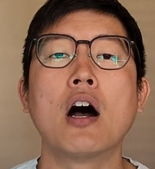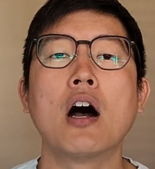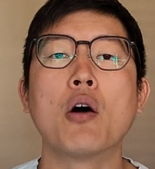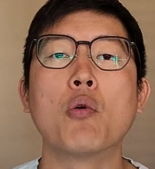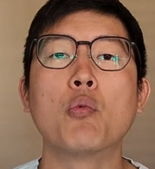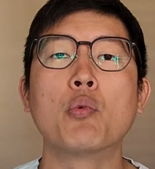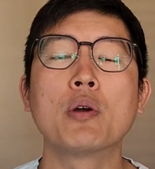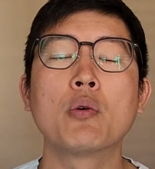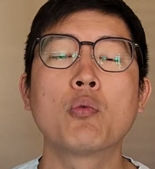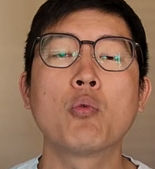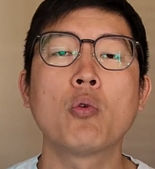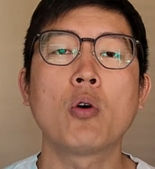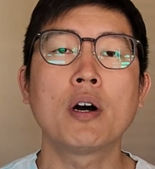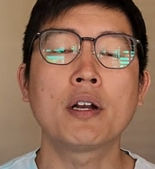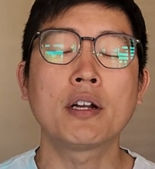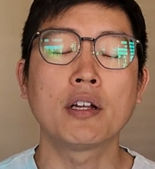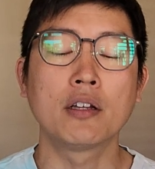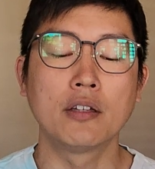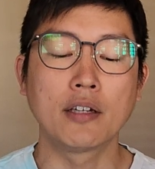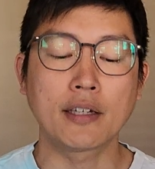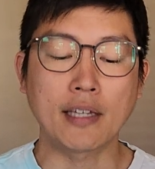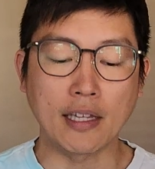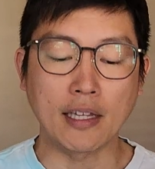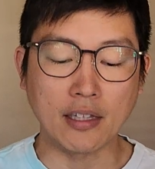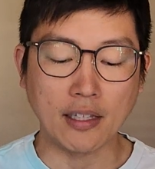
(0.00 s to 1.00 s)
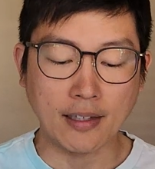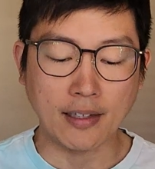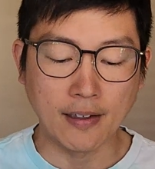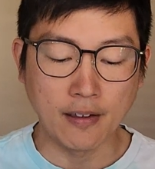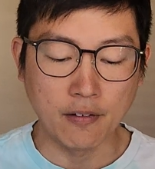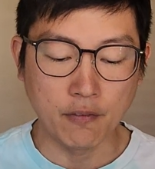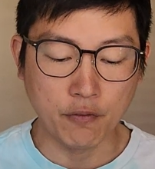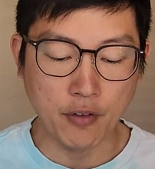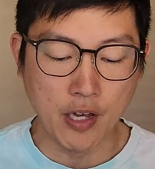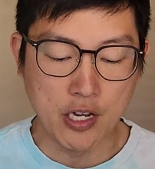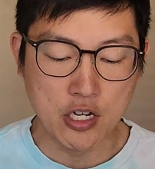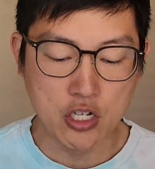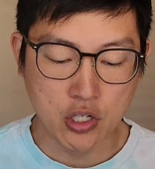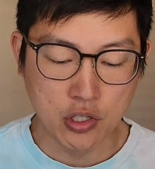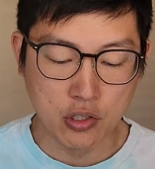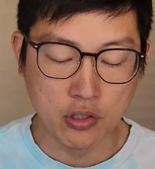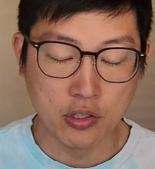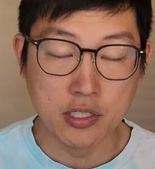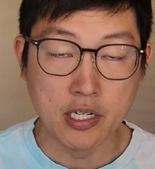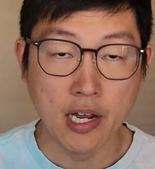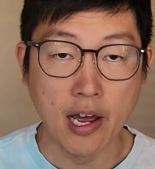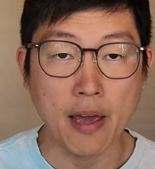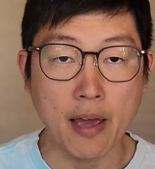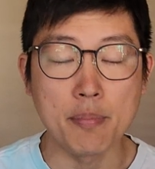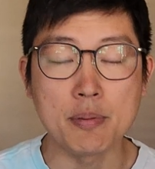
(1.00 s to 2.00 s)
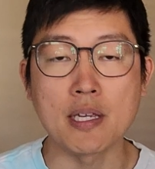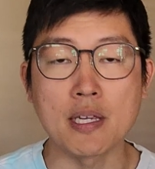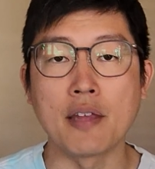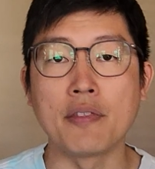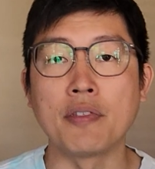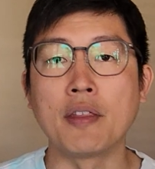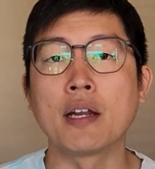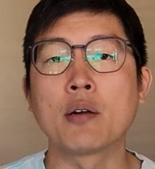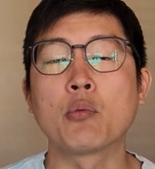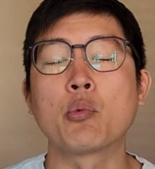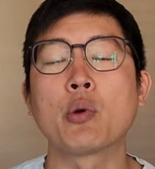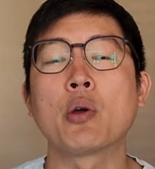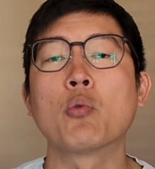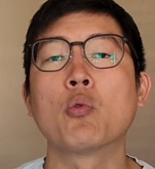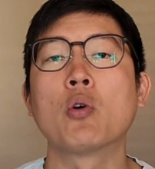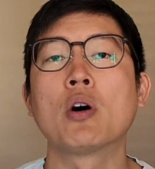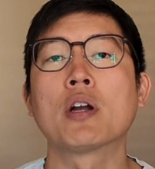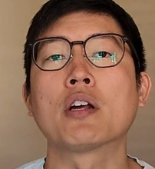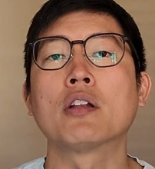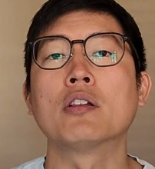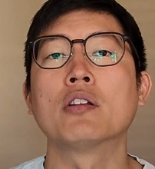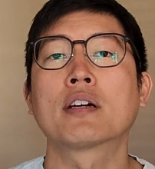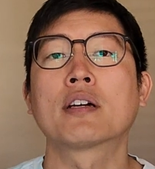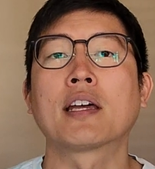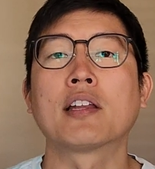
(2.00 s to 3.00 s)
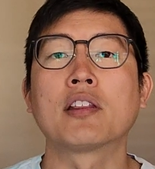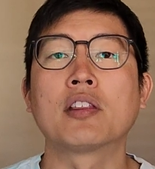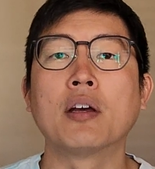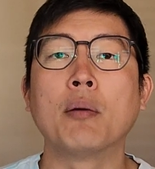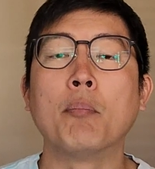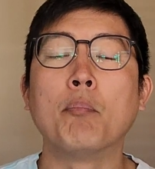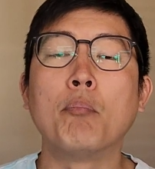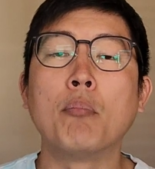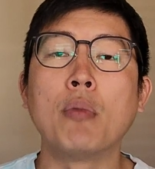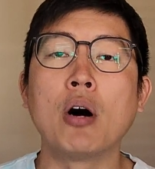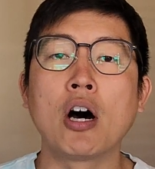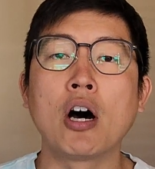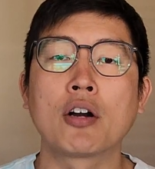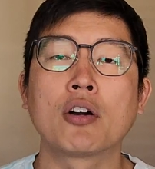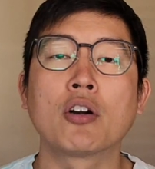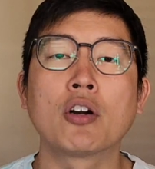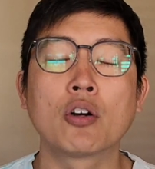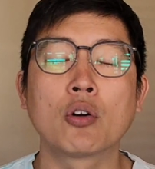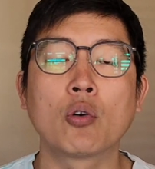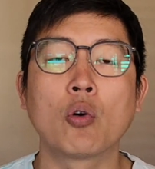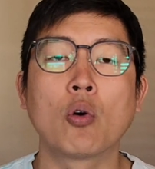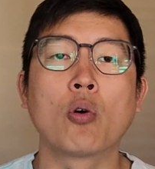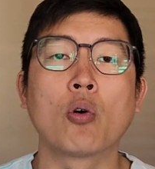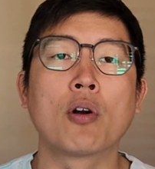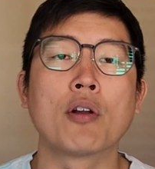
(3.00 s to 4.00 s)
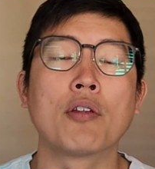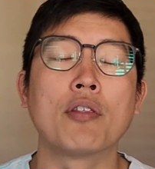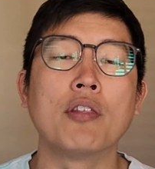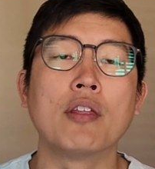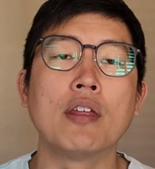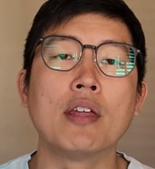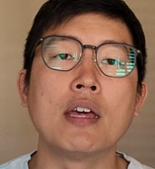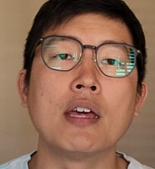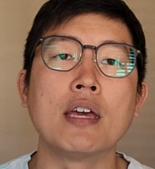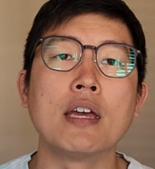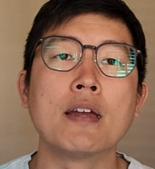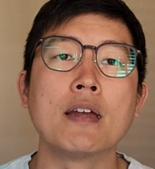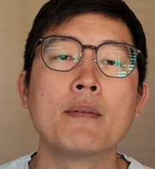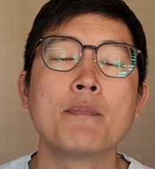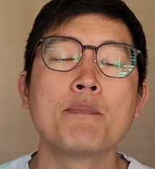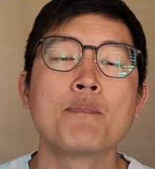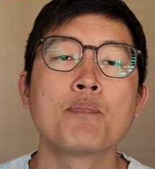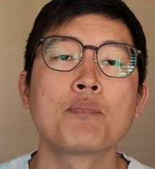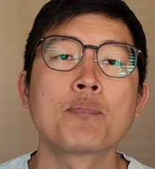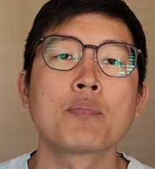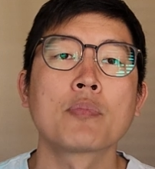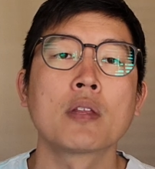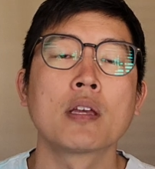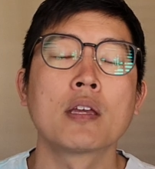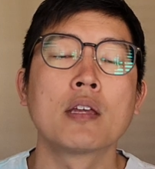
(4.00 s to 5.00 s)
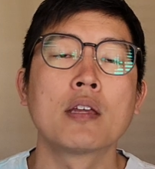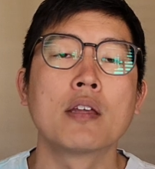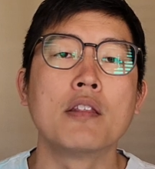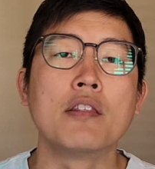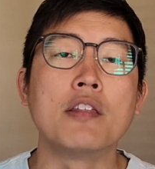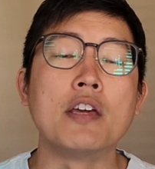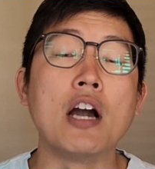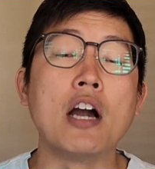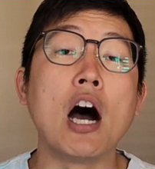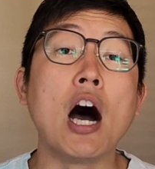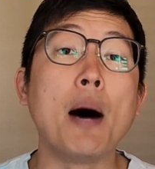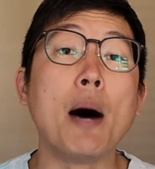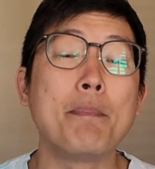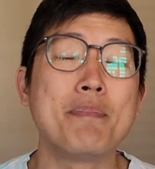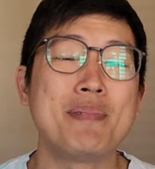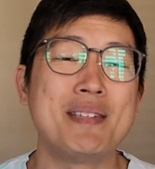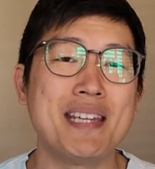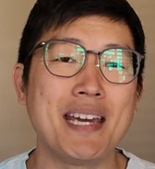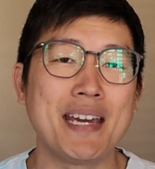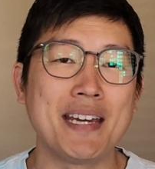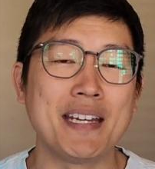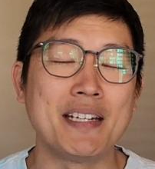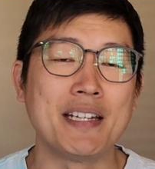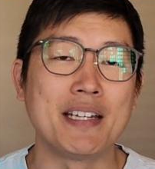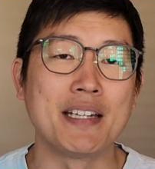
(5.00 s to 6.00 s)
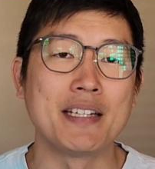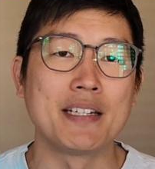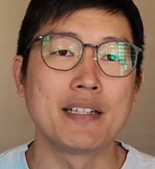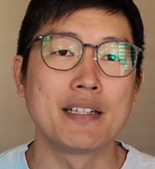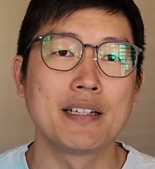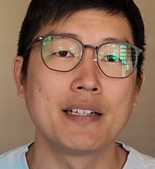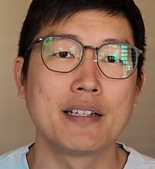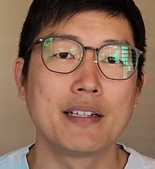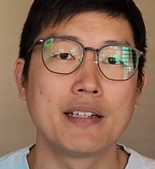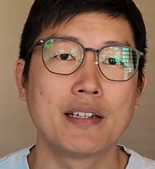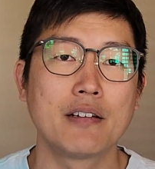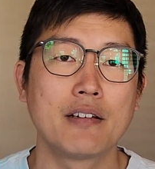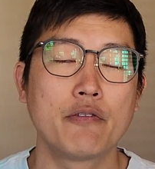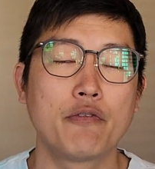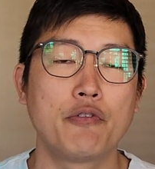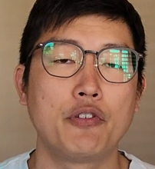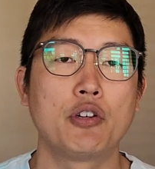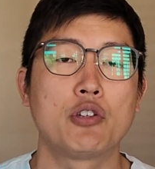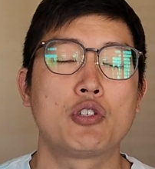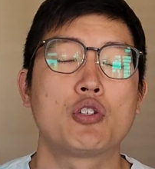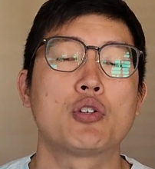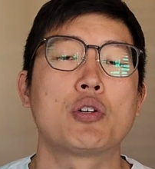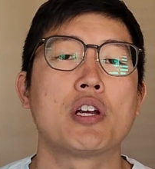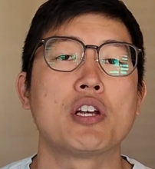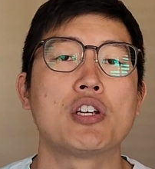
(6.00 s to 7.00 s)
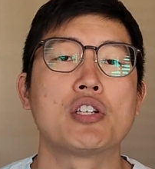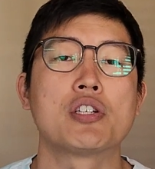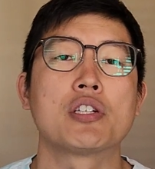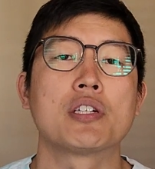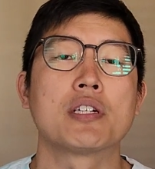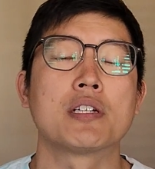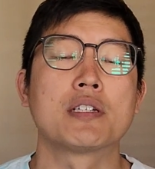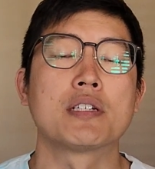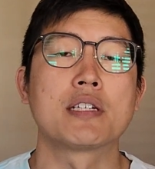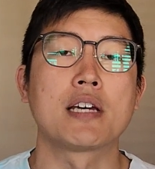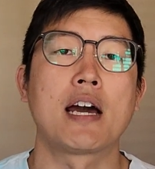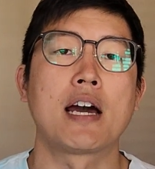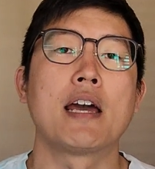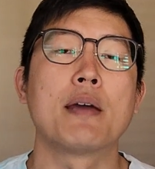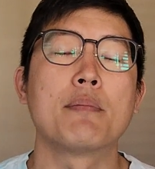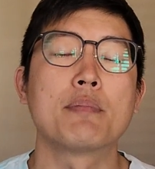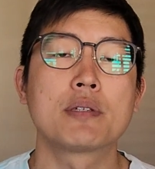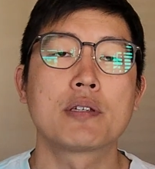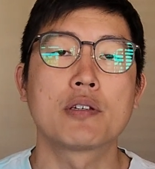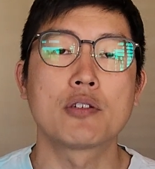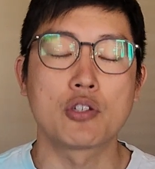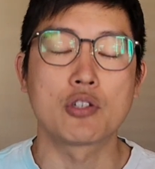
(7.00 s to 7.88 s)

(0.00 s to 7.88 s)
We want to look at the conventional types, and then we want to look at the modern or the updated filtration types.